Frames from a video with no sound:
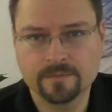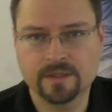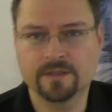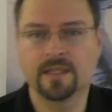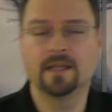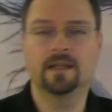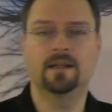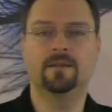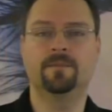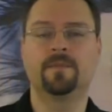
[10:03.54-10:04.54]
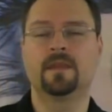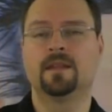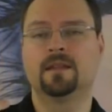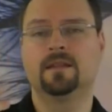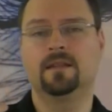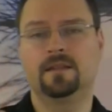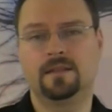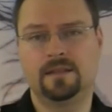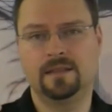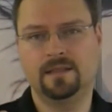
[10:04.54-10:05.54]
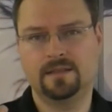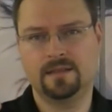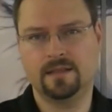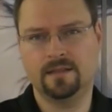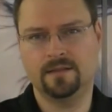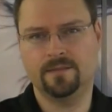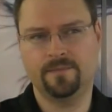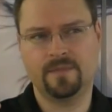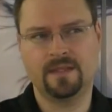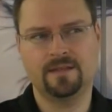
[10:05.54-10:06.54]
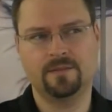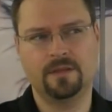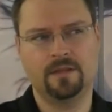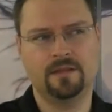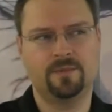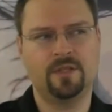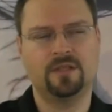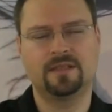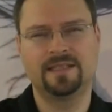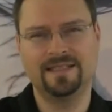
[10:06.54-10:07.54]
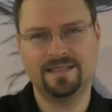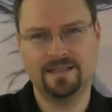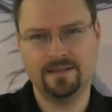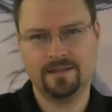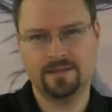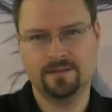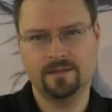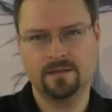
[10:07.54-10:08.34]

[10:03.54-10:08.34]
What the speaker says: because there's a special distance